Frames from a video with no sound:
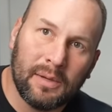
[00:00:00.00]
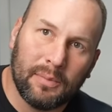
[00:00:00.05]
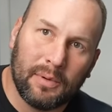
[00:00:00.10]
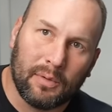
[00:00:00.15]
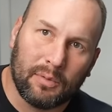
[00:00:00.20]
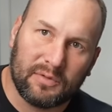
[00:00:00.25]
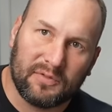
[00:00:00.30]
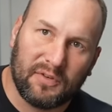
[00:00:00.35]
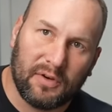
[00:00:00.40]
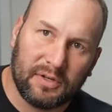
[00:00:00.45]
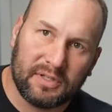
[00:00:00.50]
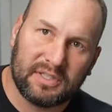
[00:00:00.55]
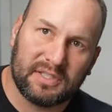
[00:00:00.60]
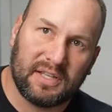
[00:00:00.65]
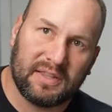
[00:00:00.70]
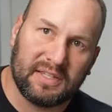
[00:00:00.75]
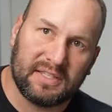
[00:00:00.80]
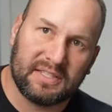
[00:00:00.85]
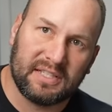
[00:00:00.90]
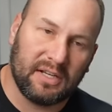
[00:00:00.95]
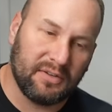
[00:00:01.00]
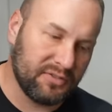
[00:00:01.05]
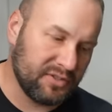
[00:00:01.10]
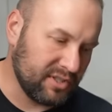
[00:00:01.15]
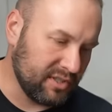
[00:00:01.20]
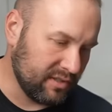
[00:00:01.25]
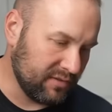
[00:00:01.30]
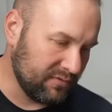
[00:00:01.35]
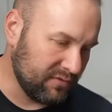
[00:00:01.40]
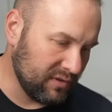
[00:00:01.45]
but we're focused on the
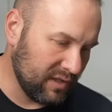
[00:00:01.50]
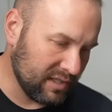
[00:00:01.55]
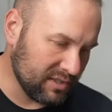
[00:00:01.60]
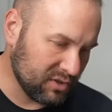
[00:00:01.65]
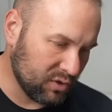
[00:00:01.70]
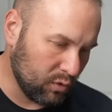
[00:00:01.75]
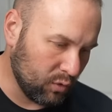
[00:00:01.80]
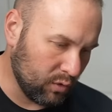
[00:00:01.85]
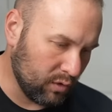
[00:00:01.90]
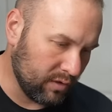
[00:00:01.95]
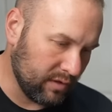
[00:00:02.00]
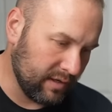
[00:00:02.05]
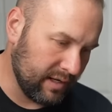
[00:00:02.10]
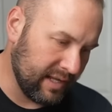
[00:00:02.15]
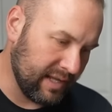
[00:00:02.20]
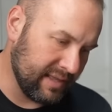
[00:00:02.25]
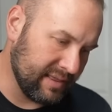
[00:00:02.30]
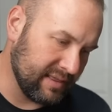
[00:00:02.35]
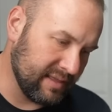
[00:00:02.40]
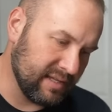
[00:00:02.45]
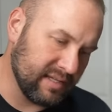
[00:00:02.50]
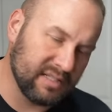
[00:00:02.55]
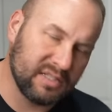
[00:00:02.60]
self-shielded flux core and